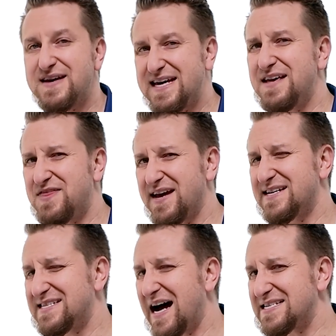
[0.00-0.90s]
The key thing
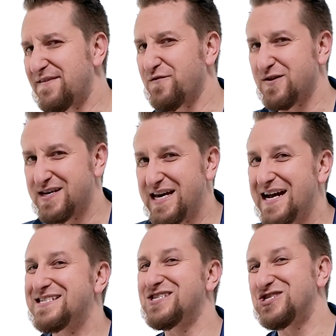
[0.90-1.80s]
is not to
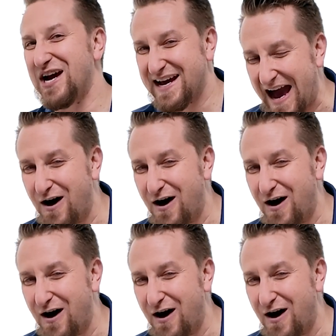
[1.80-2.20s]
forget to check